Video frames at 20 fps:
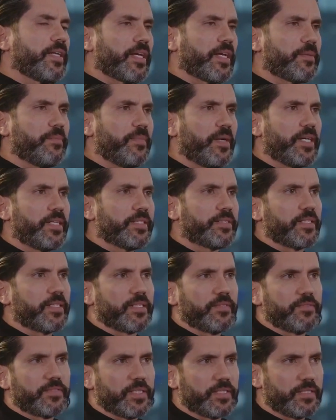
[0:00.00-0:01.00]
like Malta,
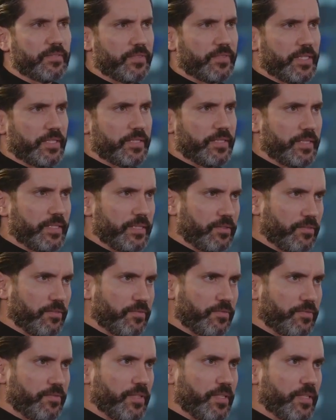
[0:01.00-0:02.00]
gives a dividend yield of
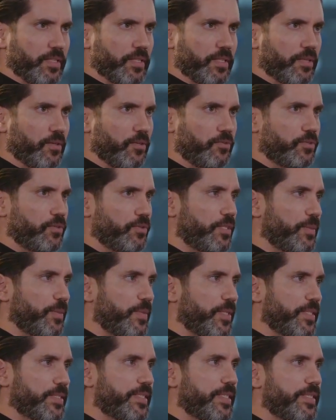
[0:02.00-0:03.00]
close to
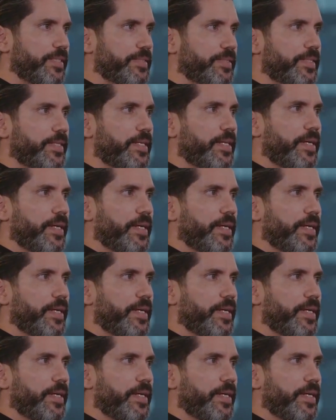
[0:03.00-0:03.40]
3%.